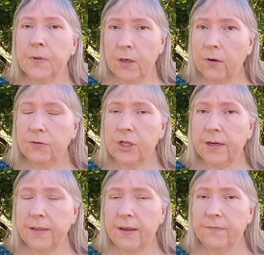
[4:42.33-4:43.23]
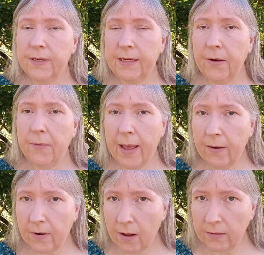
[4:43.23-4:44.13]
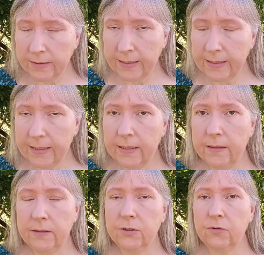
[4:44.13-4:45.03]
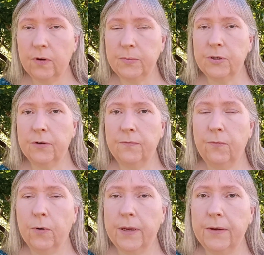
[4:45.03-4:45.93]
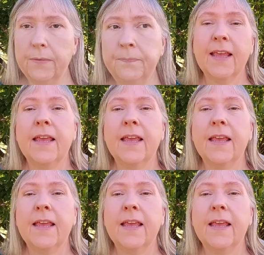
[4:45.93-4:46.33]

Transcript: go check that video out. I'll link it in the description for you.